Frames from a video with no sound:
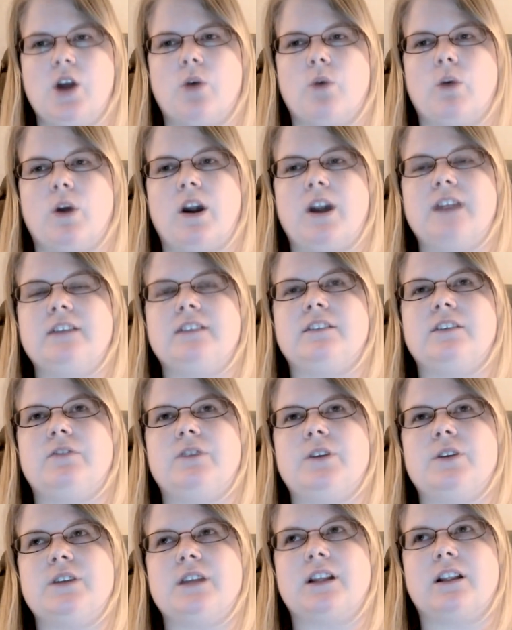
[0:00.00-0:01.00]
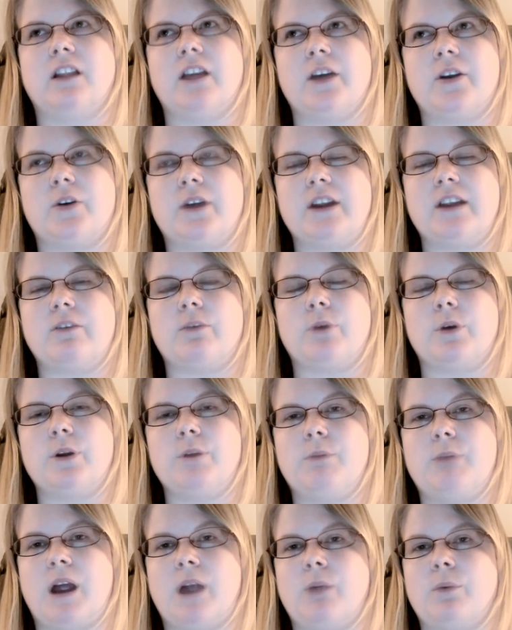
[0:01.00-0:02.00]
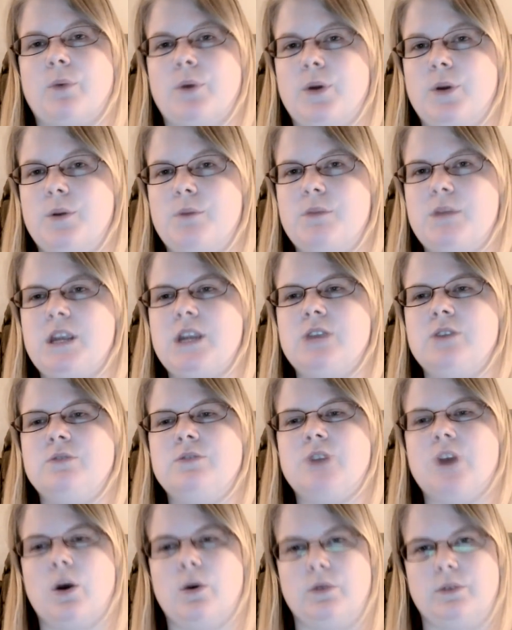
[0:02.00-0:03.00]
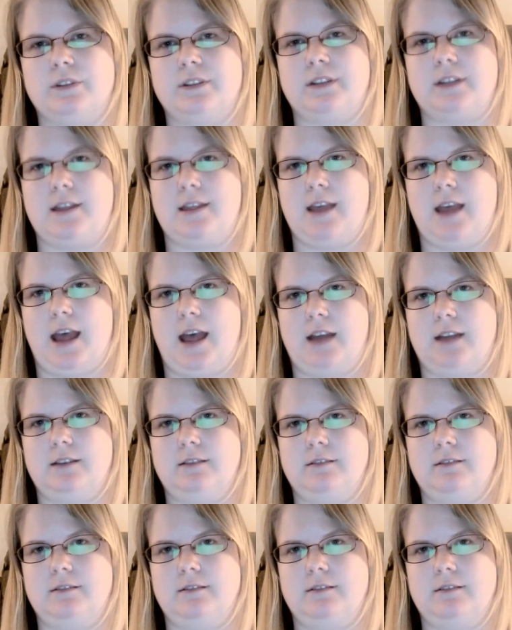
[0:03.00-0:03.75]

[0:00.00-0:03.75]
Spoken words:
whereas if you're decluttering room by room, you don't see that